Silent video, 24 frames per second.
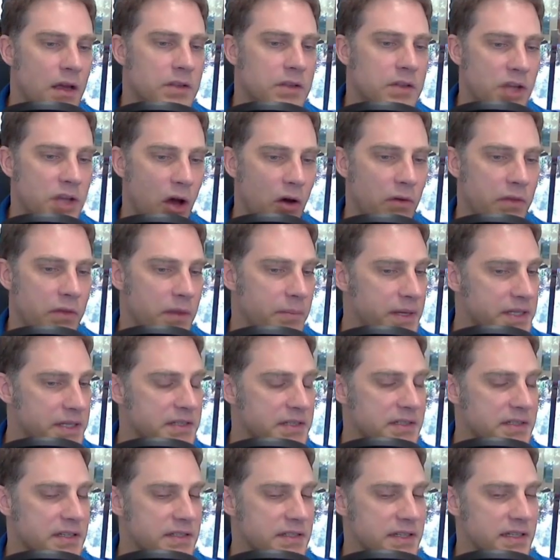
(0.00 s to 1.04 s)
So the
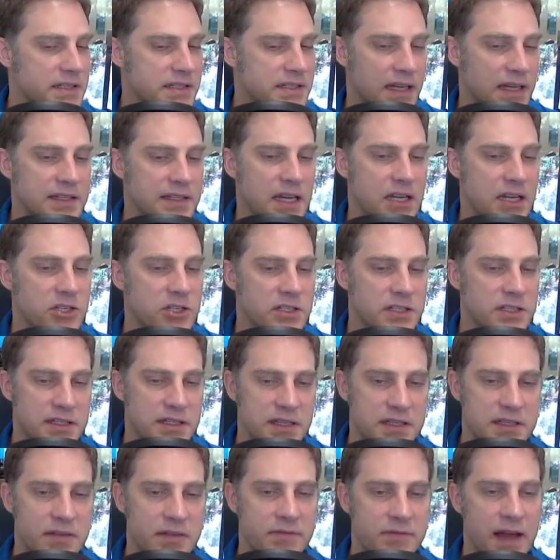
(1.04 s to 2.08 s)
business listing citations,
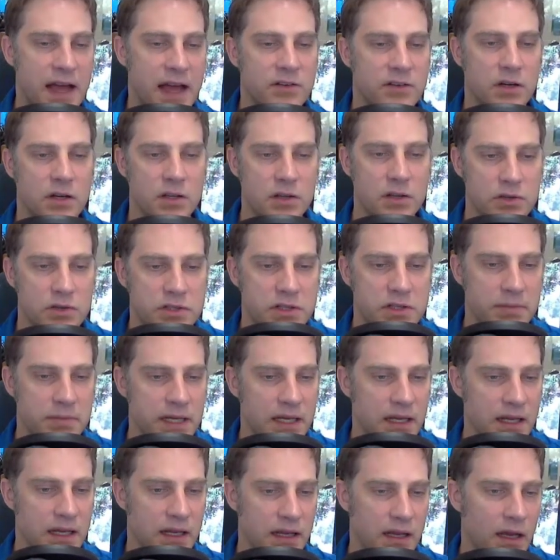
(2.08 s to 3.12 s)
this is a factor. It used to
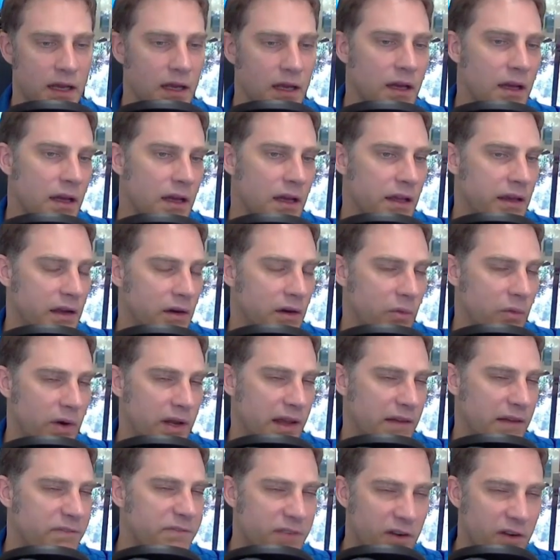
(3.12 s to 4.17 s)
be, when
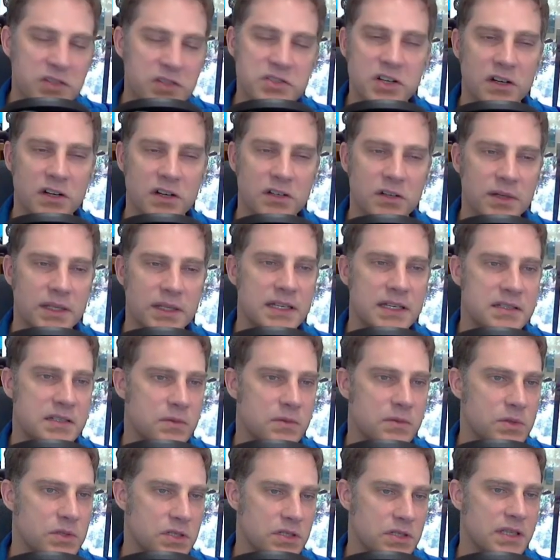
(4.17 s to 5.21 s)
they first started doing this,
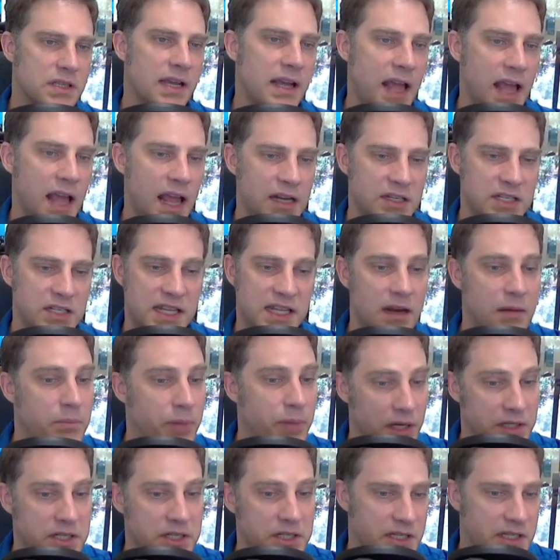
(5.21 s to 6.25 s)
it was just like, hey, just get a
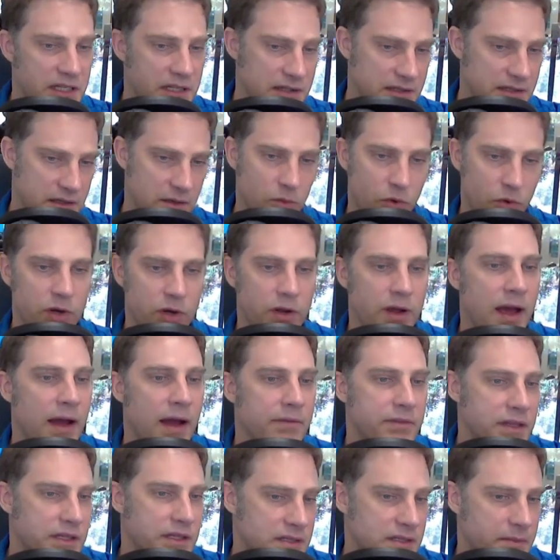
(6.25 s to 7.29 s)
bunch of these, and the more you
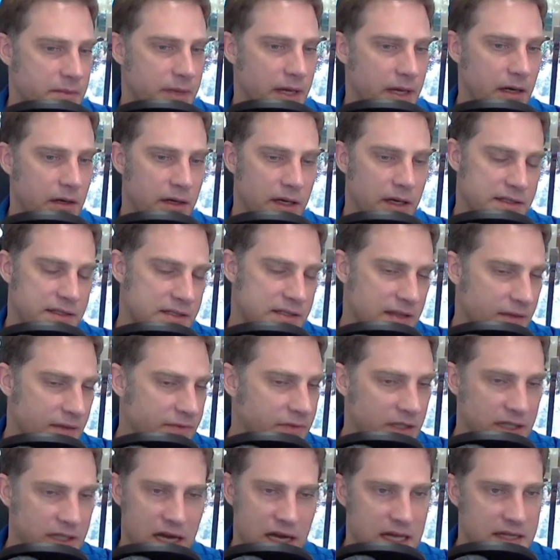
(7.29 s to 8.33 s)
have these, the better. It's
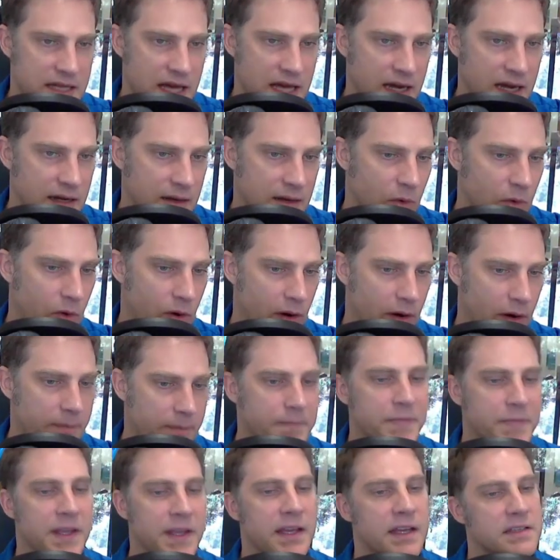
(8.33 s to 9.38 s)
definitely not that anymore.
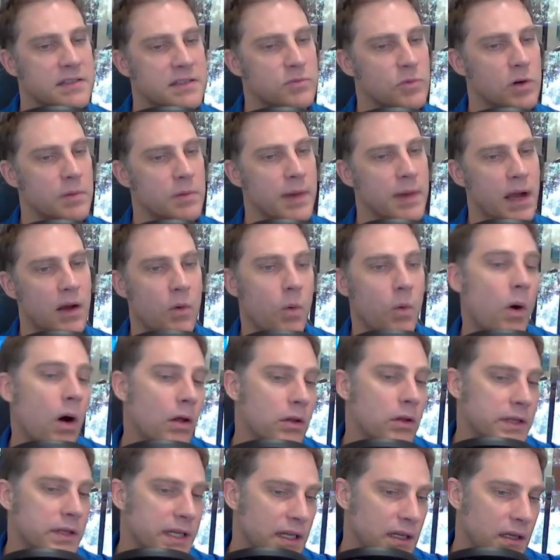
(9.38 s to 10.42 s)
It's more about
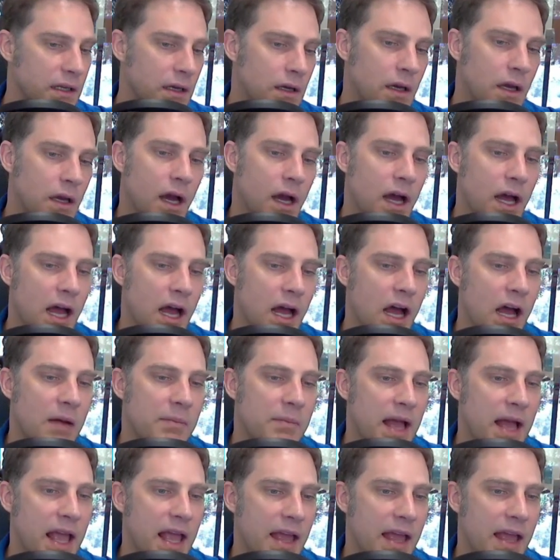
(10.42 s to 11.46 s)
quality
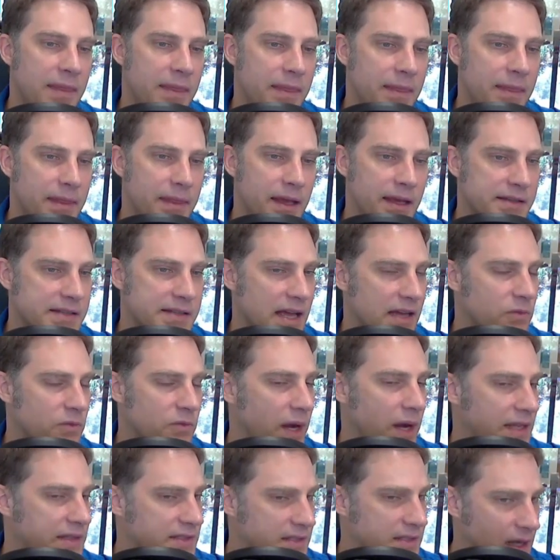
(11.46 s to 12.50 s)
and the exact
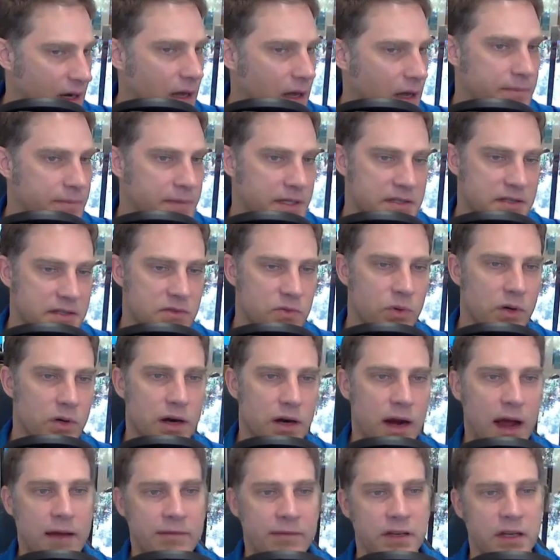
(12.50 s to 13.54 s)
way it's set up. This is
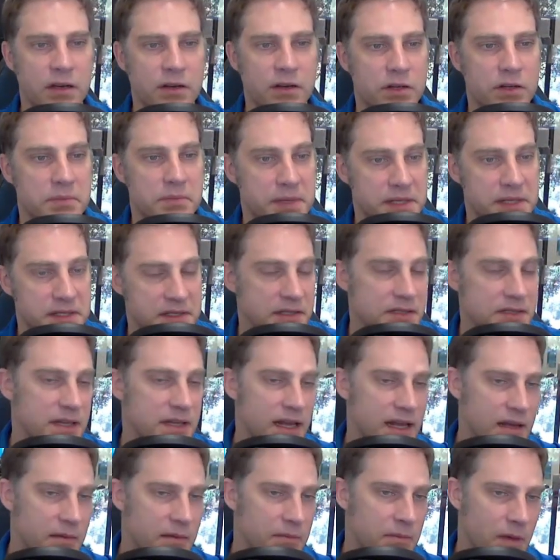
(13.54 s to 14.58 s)
where having a good business
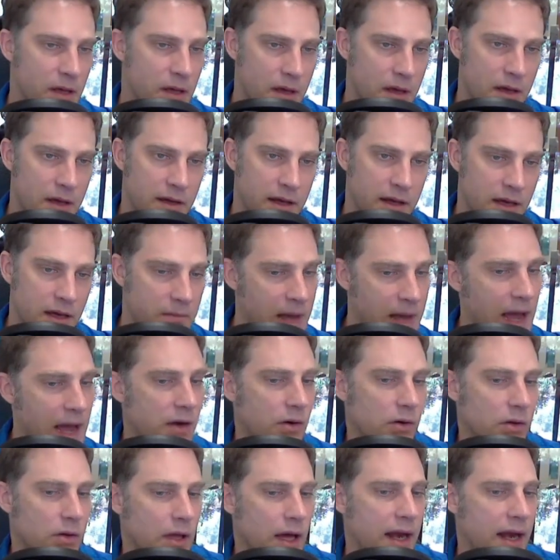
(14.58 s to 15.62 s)
name can
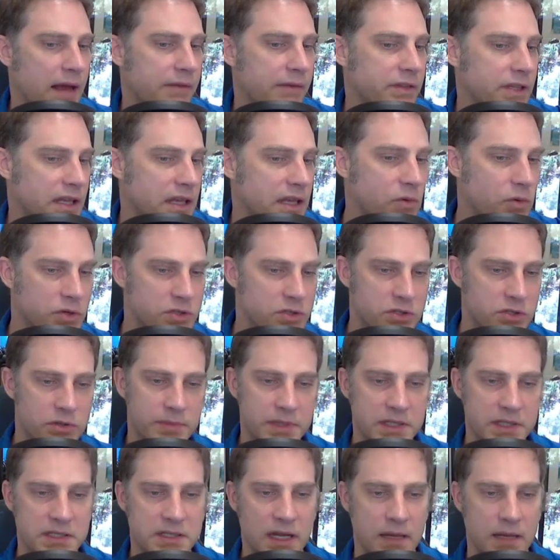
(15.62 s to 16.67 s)
matter a Having keywords in your
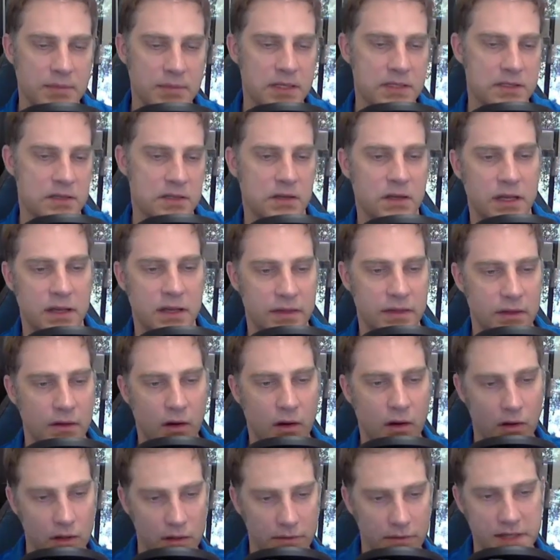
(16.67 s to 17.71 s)
business name, because
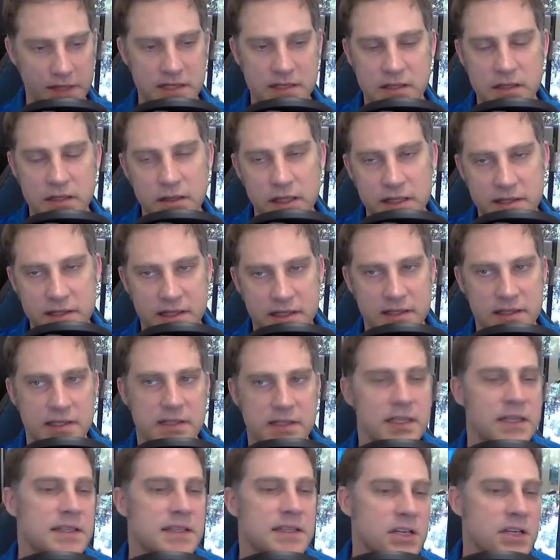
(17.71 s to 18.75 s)
all of these listings and
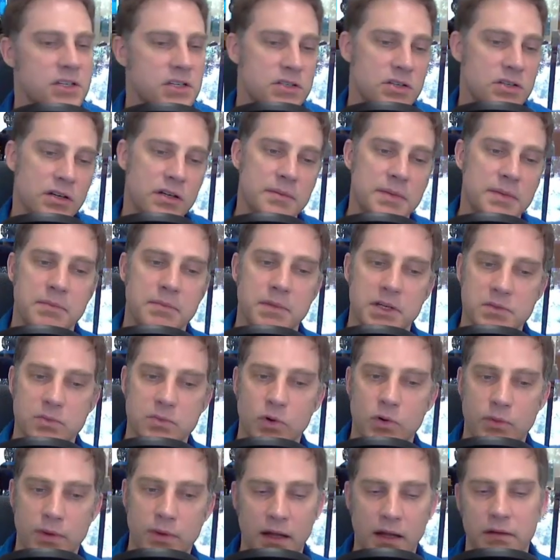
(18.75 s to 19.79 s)
citations are going to be much
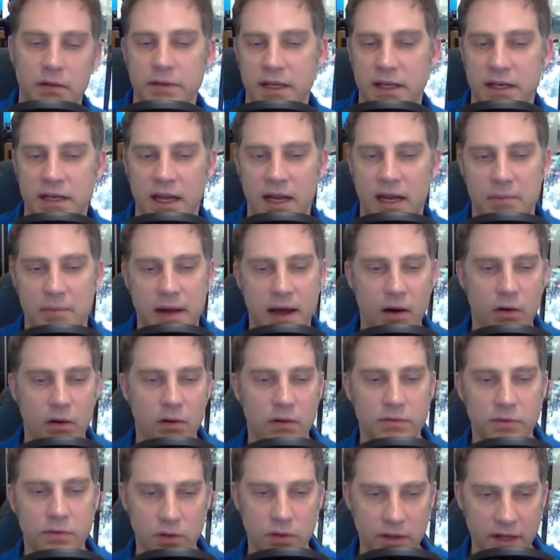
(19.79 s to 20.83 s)
more relevant and
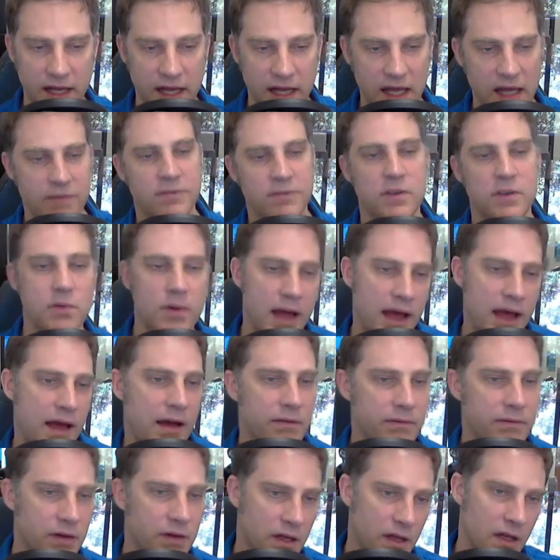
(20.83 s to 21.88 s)
powerful if you
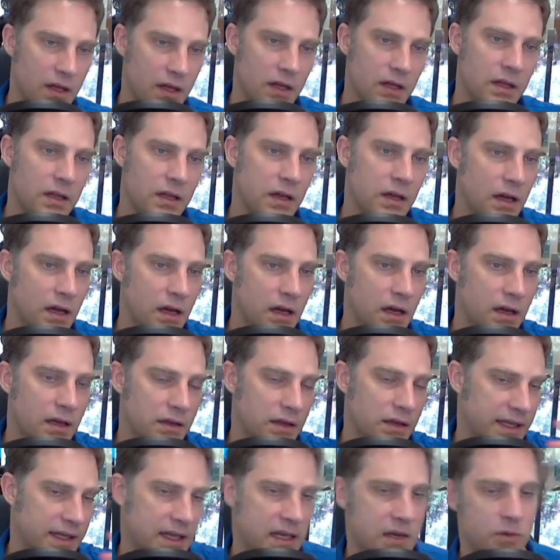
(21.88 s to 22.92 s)
have
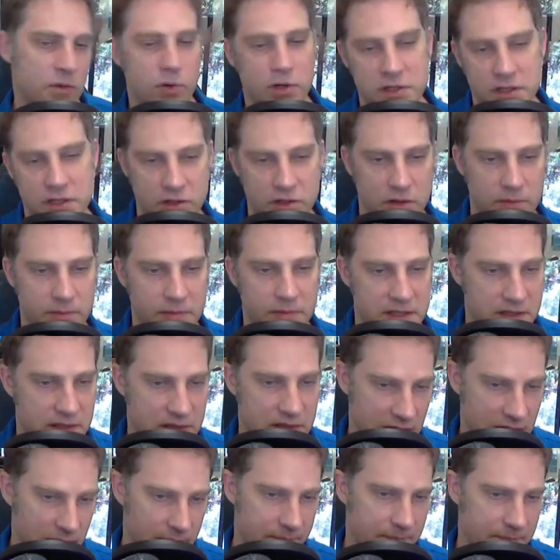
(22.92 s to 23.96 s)
like keywords in your business
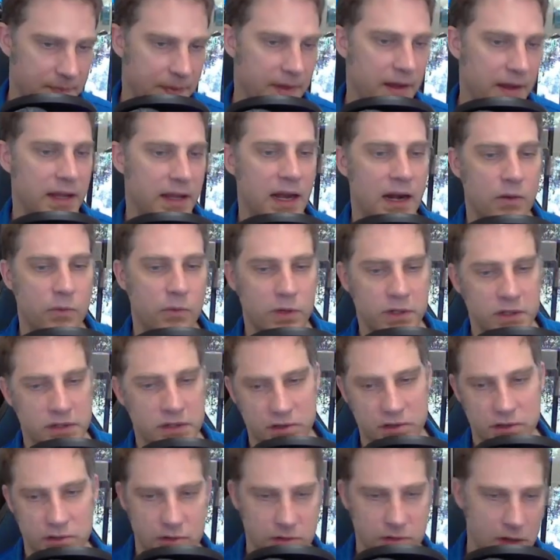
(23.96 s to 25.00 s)
name. Now, again, I wouldn't
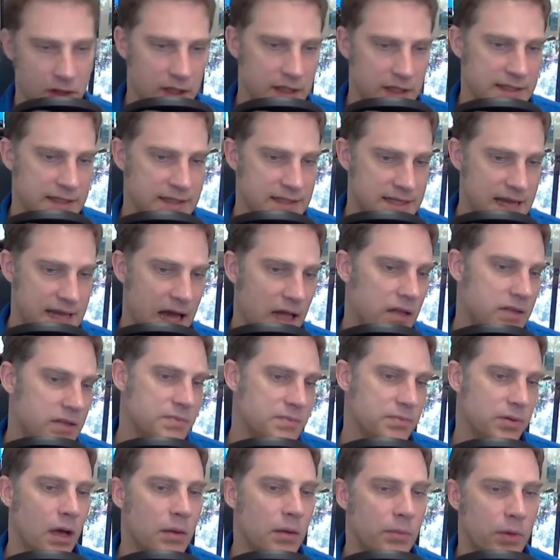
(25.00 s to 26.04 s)
do Dallas
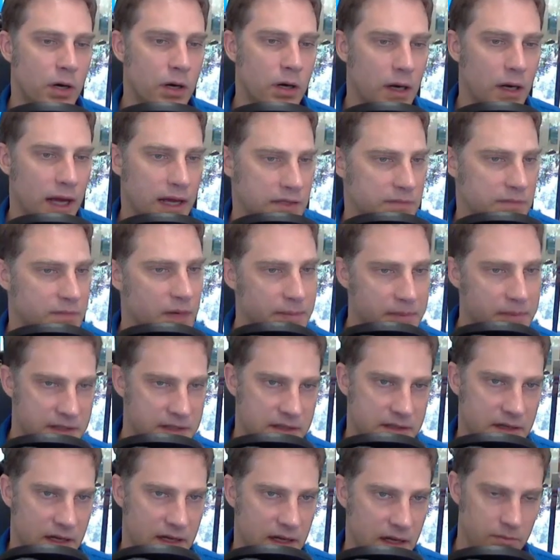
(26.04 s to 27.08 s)
Plumber as my
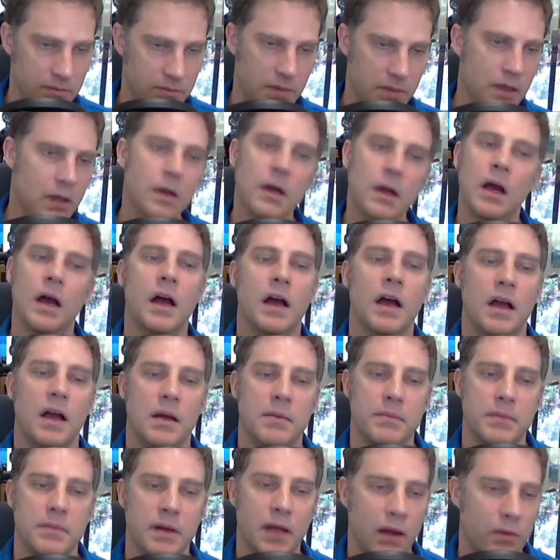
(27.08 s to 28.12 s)
business name.
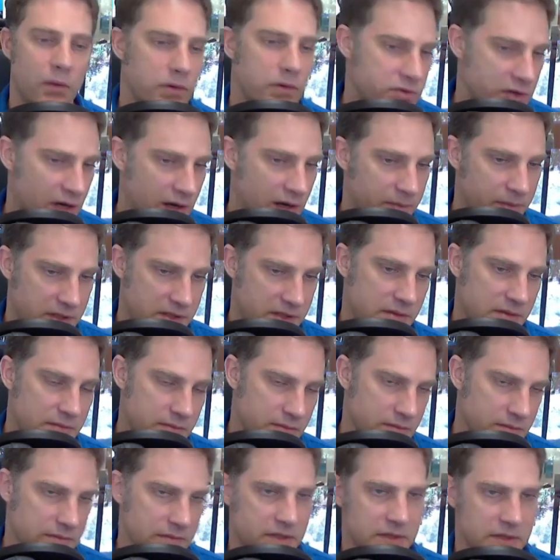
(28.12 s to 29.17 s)
I would try to put
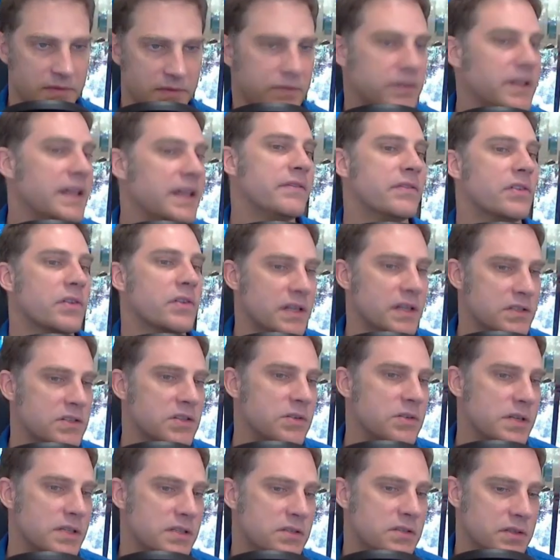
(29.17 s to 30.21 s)
some flavor
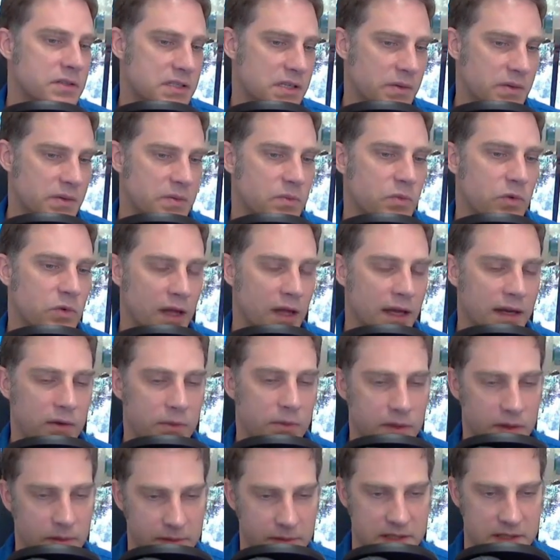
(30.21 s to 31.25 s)
into it so it seems more like a
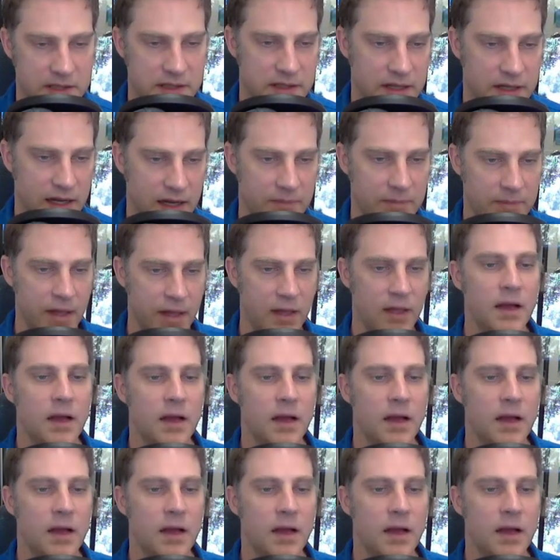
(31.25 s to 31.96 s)
real business name.